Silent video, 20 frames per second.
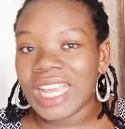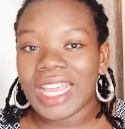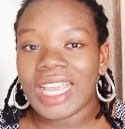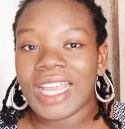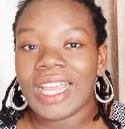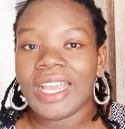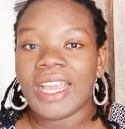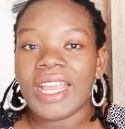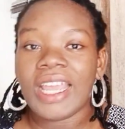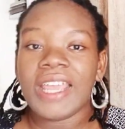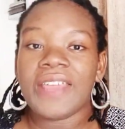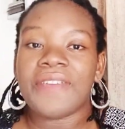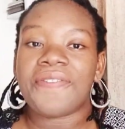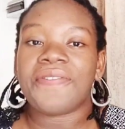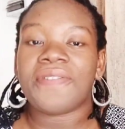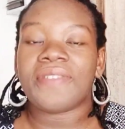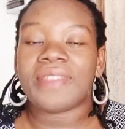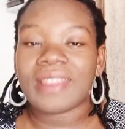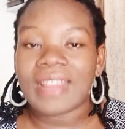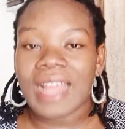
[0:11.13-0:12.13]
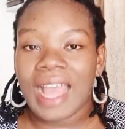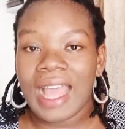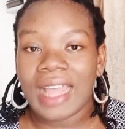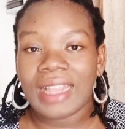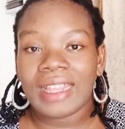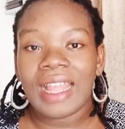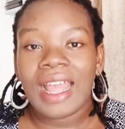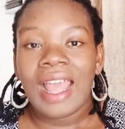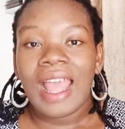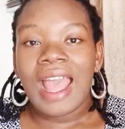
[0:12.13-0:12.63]
check if
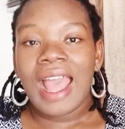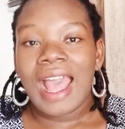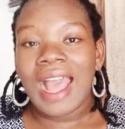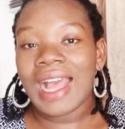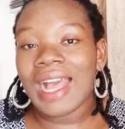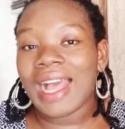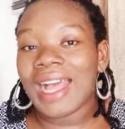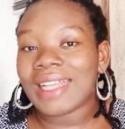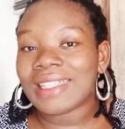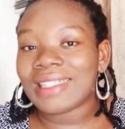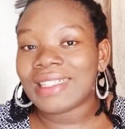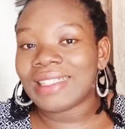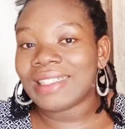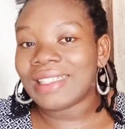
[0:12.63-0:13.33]
NAN has